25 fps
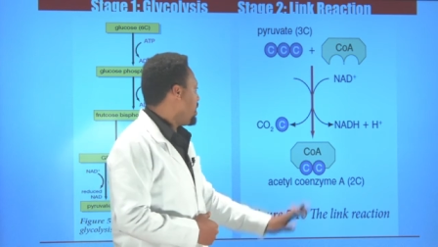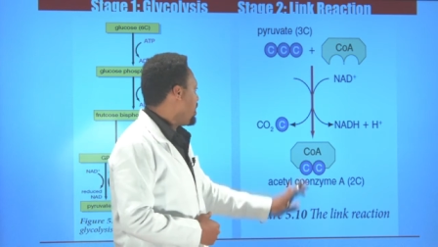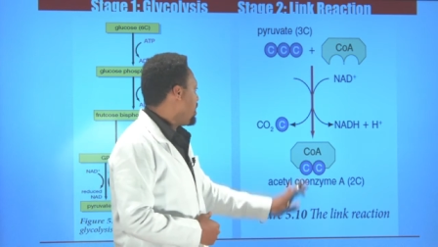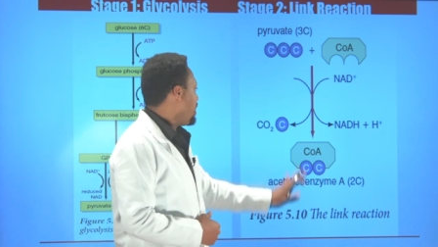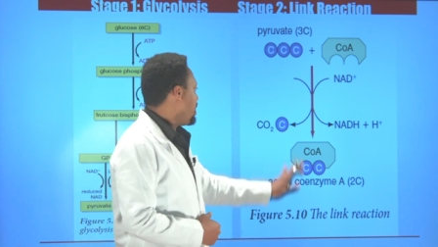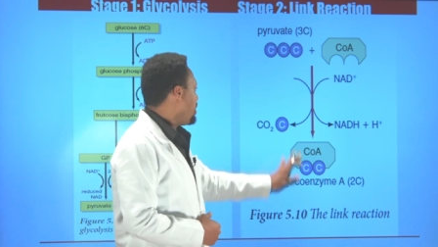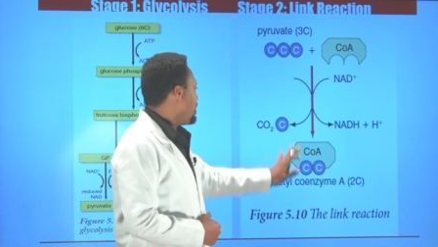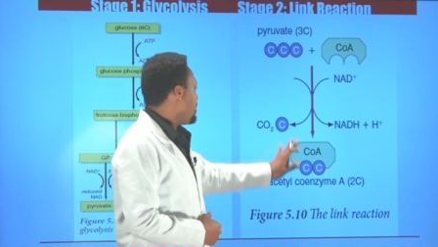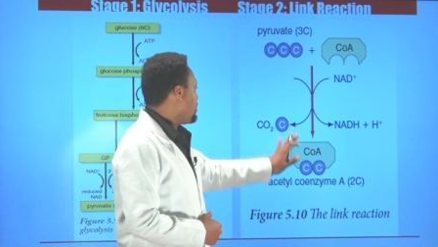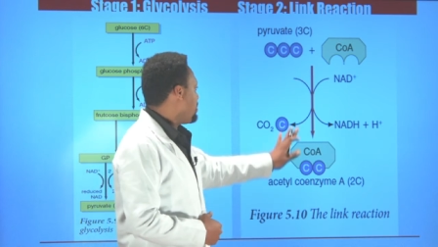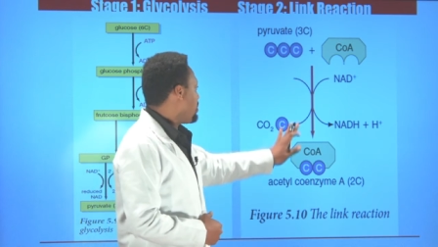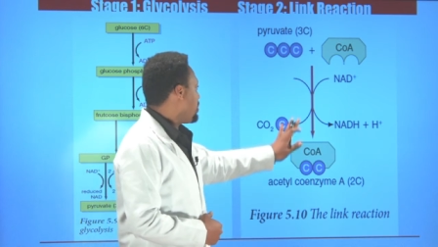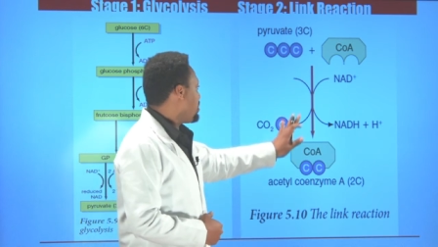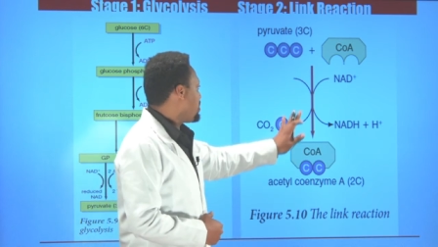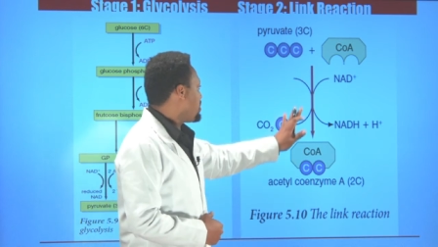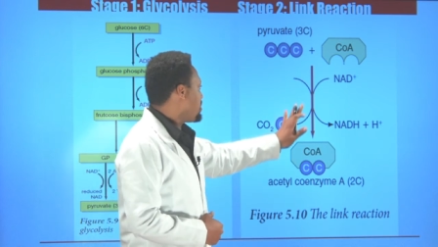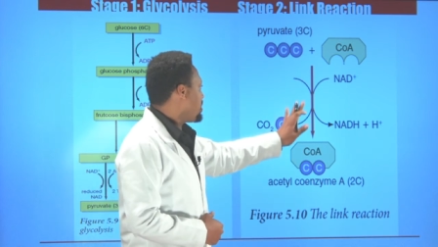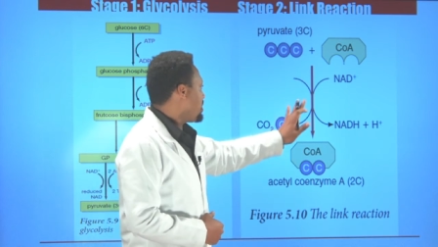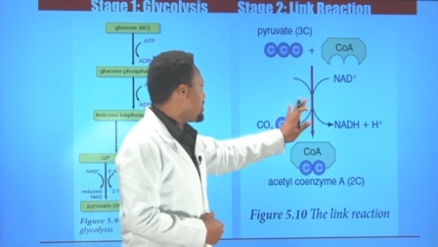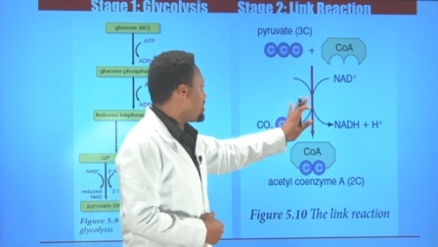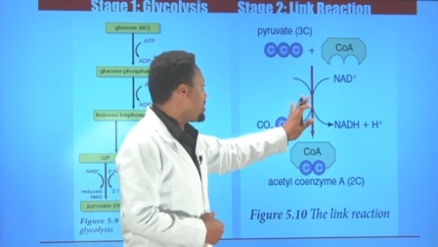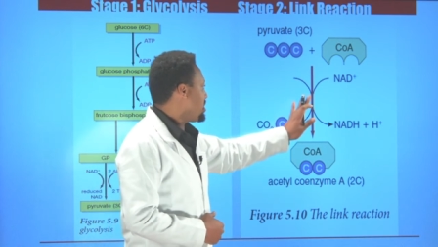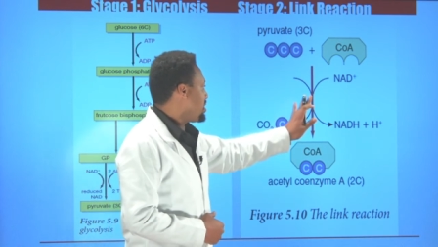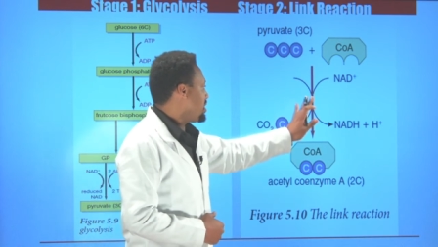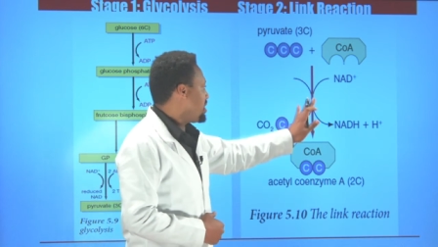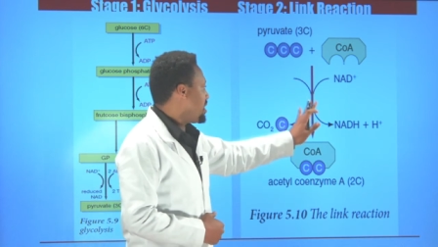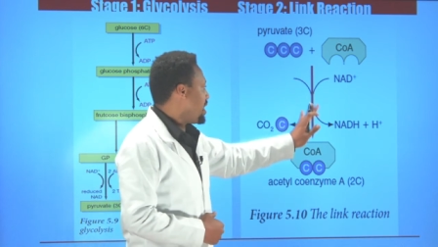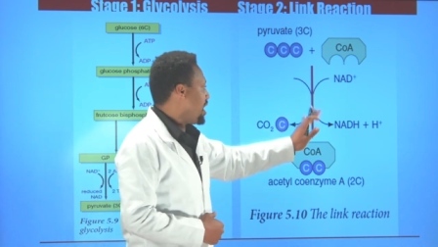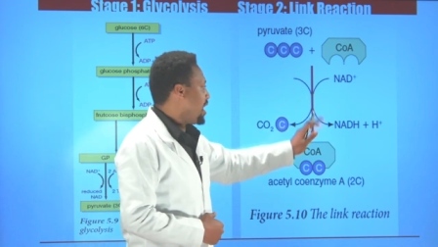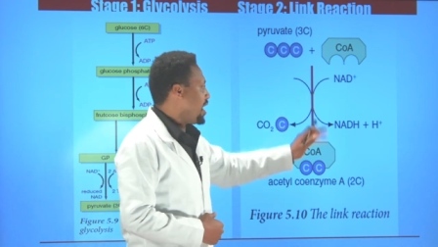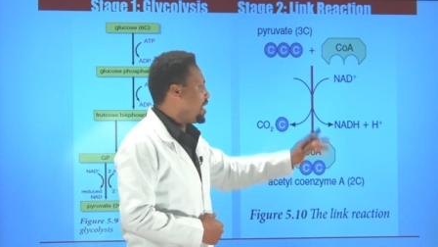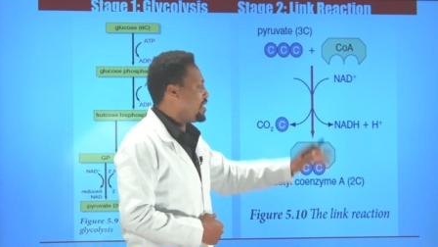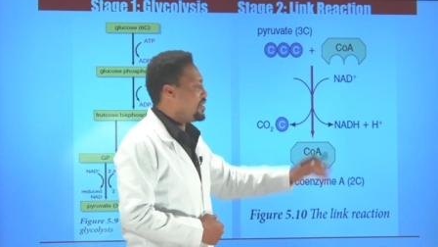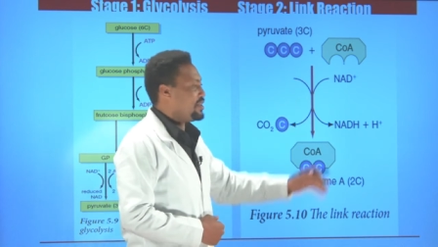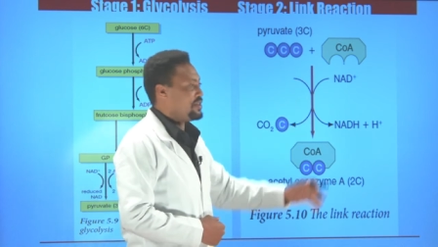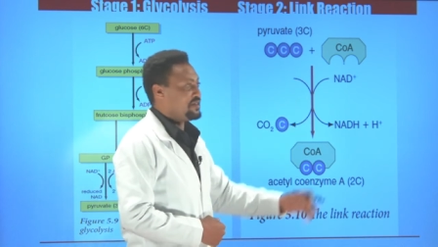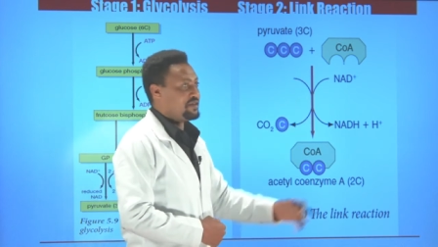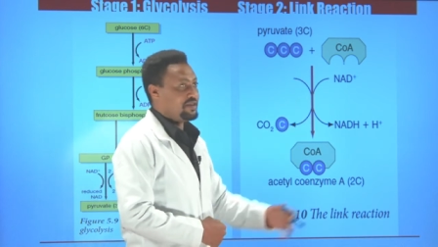the process,
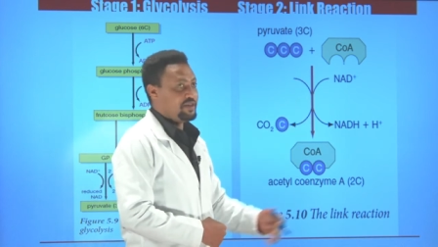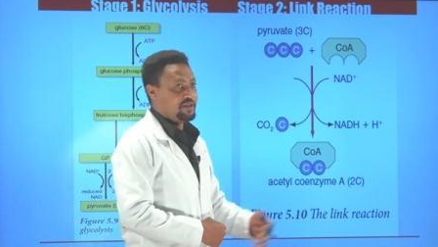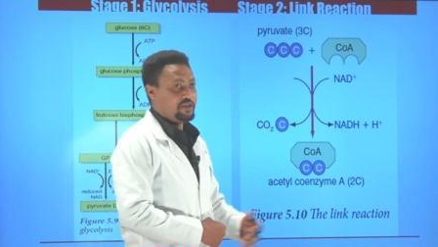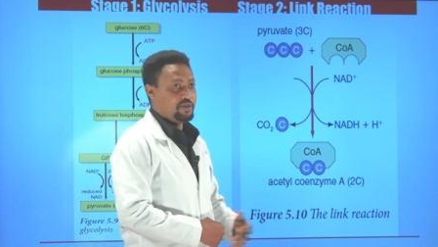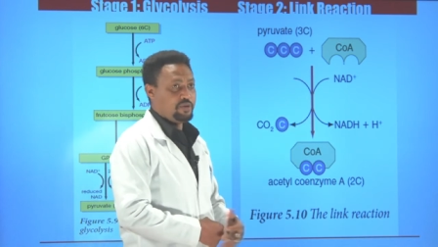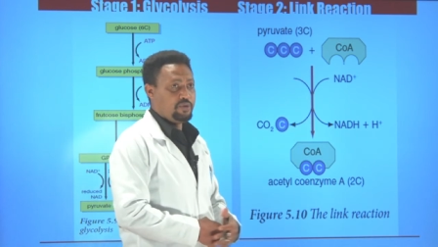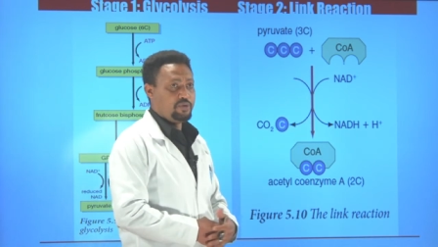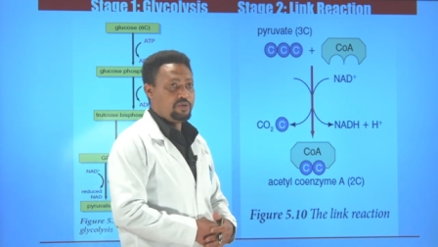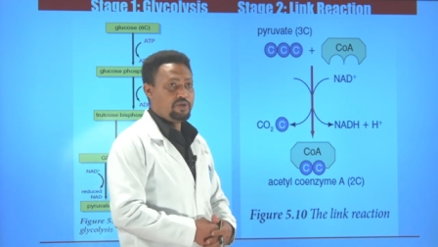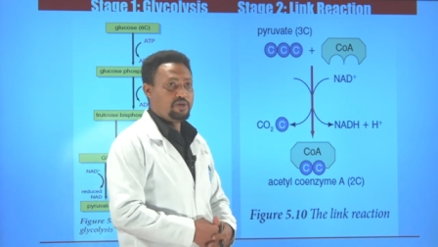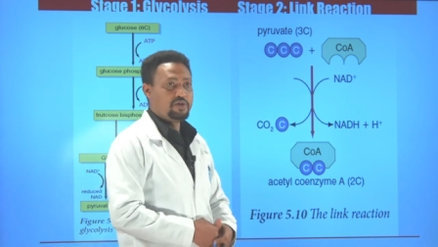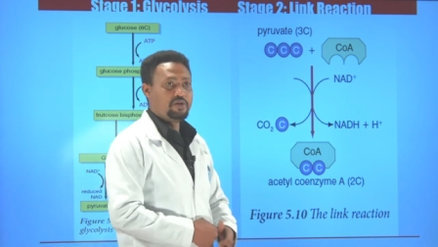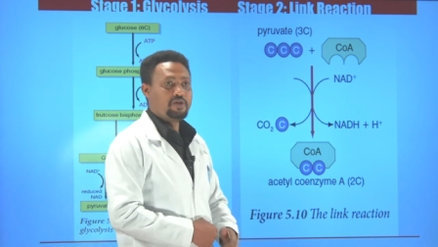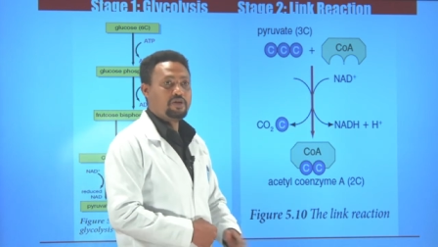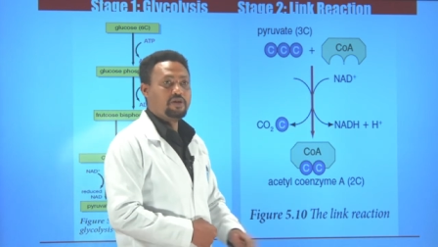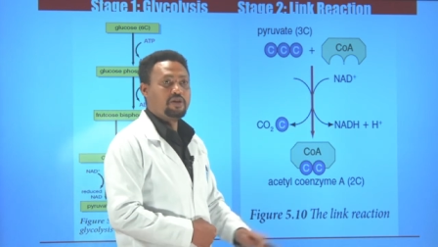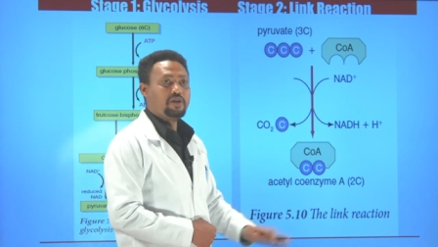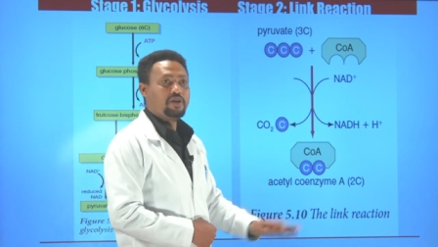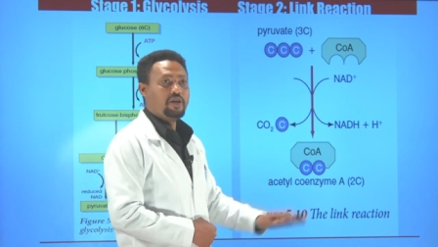NAD is reduced,